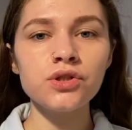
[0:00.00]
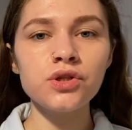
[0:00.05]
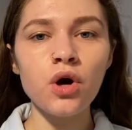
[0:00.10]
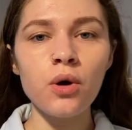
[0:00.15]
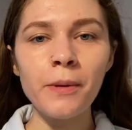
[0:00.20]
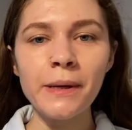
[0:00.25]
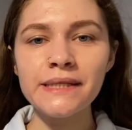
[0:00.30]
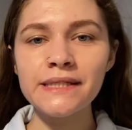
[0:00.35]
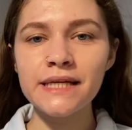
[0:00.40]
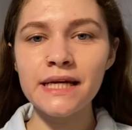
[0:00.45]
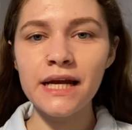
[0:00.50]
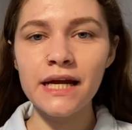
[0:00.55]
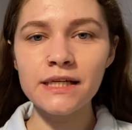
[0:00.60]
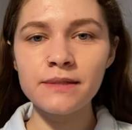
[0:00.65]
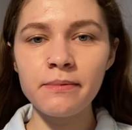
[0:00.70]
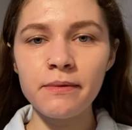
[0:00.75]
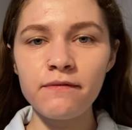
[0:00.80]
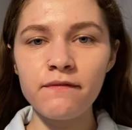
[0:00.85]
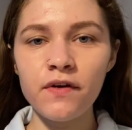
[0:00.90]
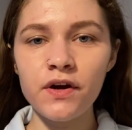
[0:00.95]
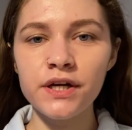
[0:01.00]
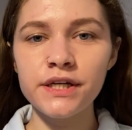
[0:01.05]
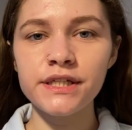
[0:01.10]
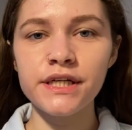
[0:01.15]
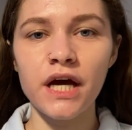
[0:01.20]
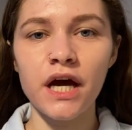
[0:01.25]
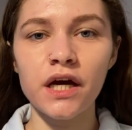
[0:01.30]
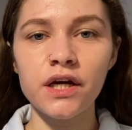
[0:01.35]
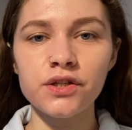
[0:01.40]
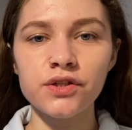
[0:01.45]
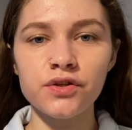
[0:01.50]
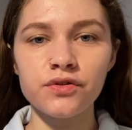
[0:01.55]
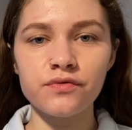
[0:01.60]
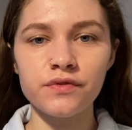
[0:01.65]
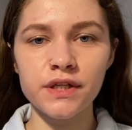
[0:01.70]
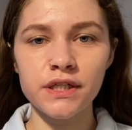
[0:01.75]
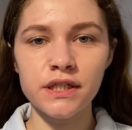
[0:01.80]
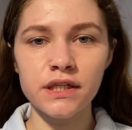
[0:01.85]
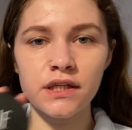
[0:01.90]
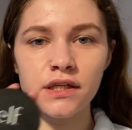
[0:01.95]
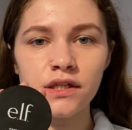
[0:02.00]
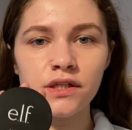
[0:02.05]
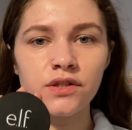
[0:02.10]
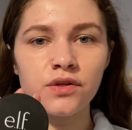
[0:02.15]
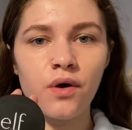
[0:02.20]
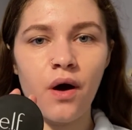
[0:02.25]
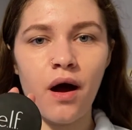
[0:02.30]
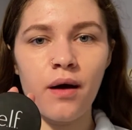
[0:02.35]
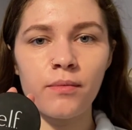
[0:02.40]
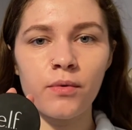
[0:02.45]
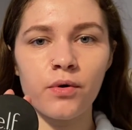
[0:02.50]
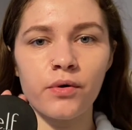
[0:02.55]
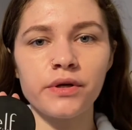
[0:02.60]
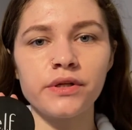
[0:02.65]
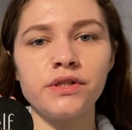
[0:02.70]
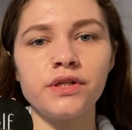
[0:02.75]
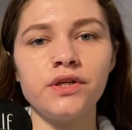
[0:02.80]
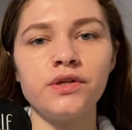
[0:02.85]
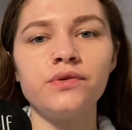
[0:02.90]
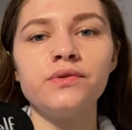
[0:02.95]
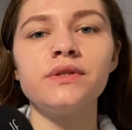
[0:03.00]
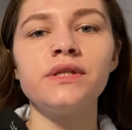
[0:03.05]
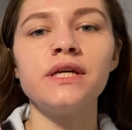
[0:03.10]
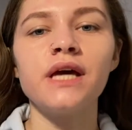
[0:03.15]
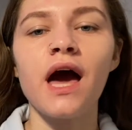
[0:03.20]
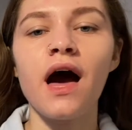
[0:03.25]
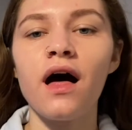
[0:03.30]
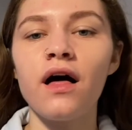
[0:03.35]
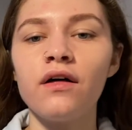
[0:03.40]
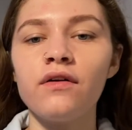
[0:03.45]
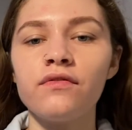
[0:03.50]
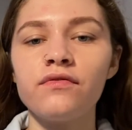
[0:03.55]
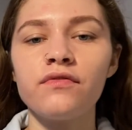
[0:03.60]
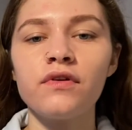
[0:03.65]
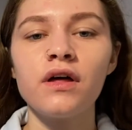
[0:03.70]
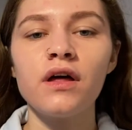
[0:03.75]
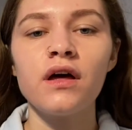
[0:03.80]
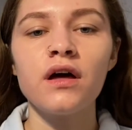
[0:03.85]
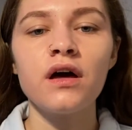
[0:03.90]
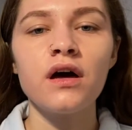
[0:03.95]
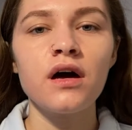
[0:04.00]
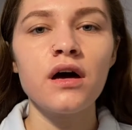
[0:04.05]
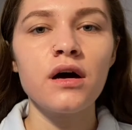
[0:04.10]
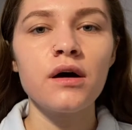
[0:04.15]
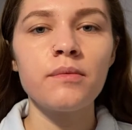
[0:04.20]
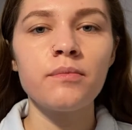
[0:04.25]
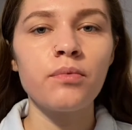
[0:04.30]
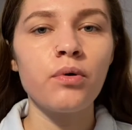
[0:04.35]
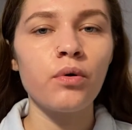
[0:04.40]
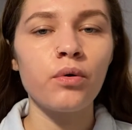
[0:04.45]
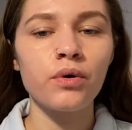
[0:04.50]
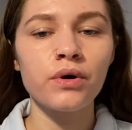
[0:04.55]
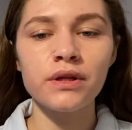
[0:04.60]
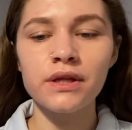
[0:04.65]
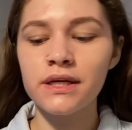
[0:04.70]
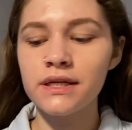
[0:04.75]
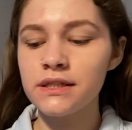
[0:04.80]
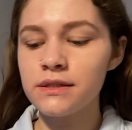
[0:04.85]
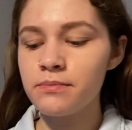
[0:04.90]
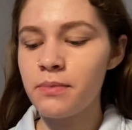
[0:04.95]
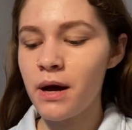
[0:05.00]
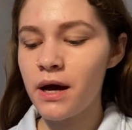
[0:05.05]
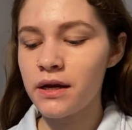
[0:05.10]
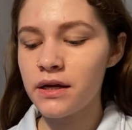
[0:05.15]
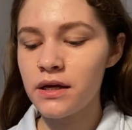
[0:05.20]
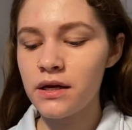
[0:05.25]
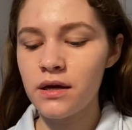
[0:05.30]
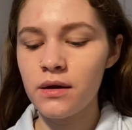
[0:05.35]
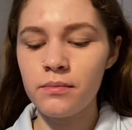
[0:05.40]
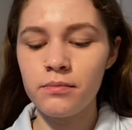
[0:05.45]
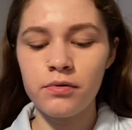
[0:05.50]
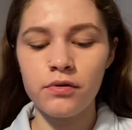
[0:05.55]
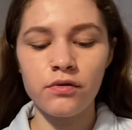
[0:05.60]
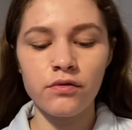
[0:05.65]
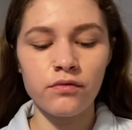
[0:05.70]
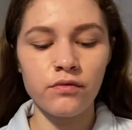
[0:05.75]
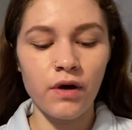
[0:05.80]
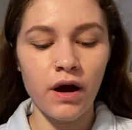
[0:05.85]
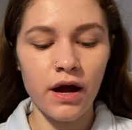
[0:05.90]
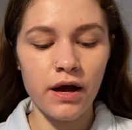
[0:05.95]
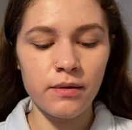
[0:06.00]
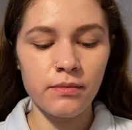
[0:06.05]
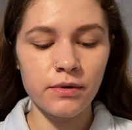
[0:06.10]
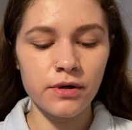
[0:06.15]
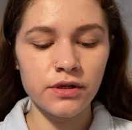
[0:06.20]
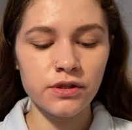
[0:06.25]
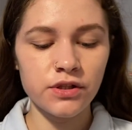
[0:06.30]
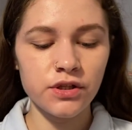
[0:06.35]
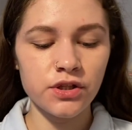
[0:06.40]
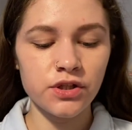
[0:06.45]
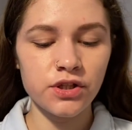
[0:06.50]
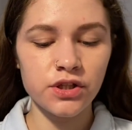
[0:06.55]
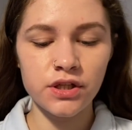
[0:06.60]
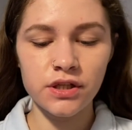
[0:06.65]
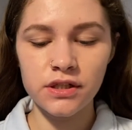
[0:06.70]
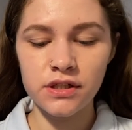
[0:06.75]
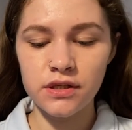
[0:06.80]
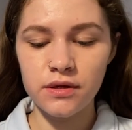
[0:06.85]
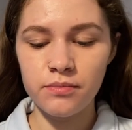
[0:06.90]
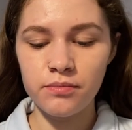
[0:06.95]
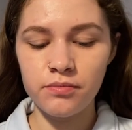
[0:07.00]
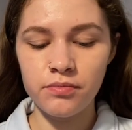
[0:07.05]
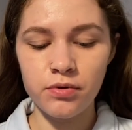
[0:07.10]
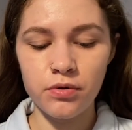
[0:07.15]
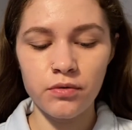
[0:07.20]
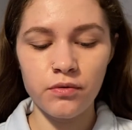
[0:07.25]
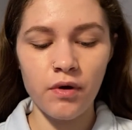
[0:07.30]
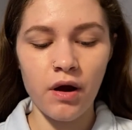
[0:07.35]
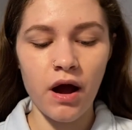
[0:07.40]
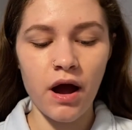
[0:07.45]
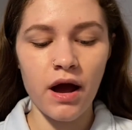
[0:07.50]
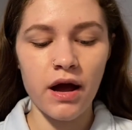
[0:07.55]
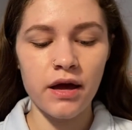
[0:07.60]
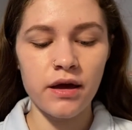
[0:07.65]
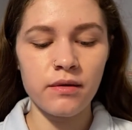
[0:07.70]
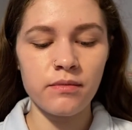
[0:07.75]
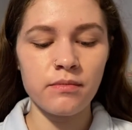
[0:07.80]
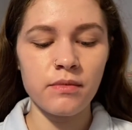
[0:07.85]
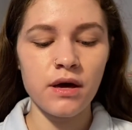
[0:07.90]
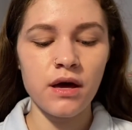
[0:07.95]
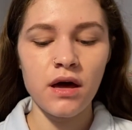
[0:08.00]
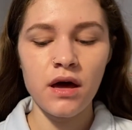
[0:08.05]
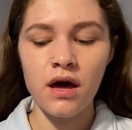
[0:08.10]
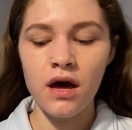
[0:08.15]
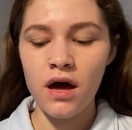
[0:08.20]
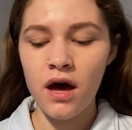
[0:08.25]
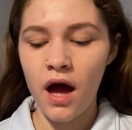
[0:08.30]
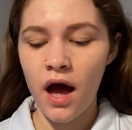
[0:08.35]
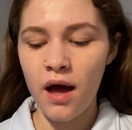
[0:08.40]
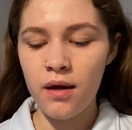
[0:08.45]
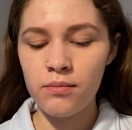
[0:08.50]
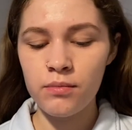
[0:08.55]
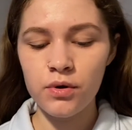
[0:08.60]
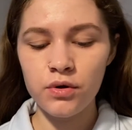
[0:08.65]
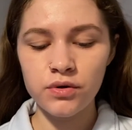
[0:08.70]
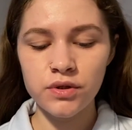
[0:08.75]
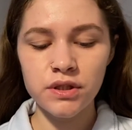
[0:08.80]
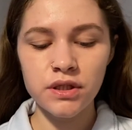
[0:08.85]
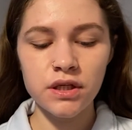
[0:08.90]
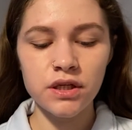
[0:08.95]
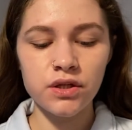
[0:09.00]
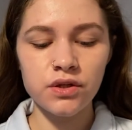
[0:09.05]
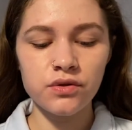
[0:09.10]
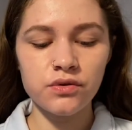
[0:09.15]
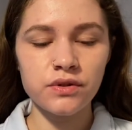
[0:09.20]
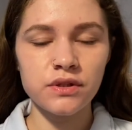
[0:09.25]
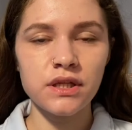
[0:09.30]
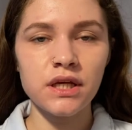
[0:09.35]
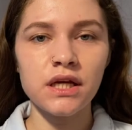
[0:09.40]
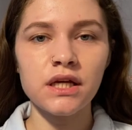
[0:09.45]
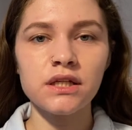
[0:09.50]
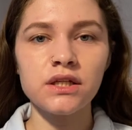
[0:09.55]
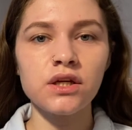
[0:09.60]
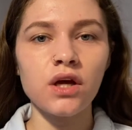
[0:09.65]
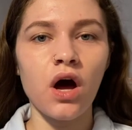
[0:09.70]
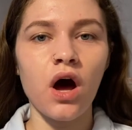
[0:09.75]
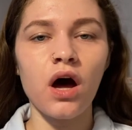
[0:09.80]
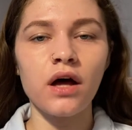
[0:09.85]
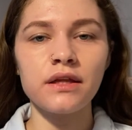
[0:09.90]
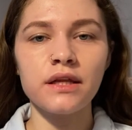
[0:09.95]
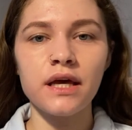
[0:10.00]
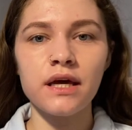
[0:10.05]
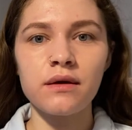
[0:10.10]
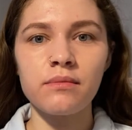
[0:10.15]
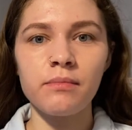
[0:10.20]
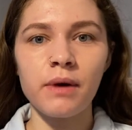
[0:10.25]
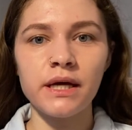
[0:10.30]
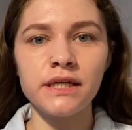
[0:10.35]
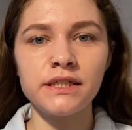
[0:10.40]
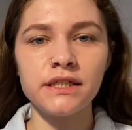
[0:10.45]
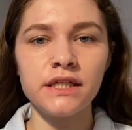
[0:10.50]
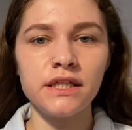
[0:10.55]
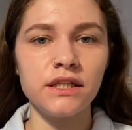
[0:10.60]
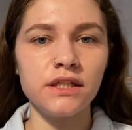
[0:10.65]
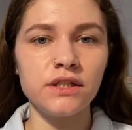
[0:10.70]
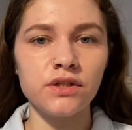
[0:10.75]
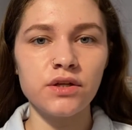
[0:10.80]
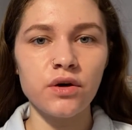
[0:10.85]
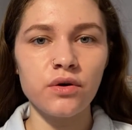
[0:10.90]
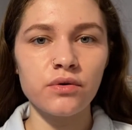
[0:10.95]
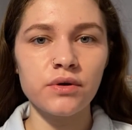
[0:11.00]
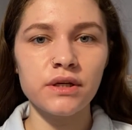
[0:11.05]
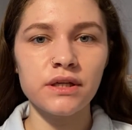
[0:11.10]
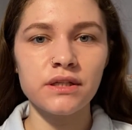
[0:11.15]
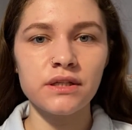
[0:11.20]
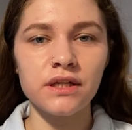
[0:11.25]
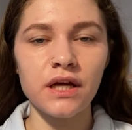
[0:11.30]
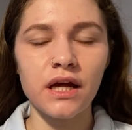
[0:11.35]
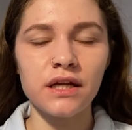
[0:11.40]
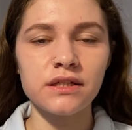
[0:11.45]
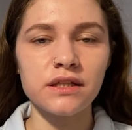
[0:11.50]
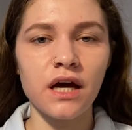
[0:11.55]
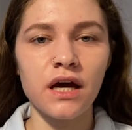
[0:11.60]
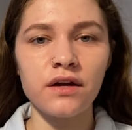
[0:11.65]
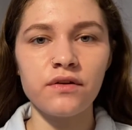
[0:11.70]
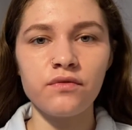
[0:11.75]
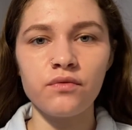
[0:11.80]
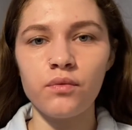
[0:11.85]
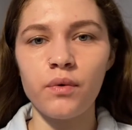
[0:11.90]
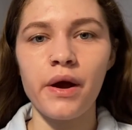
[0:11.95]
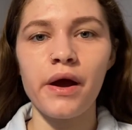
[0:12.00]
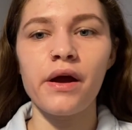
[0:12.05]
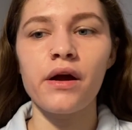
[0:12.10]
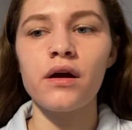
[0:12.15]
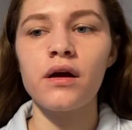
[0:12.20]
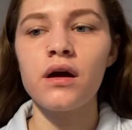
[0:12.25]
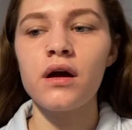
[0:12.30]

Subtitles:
my skin has been very textured recently, so I'm going to use the e.l.f. Poreless Putty Primer to just prime. I mostly use this on like my T-zone because that's kind of where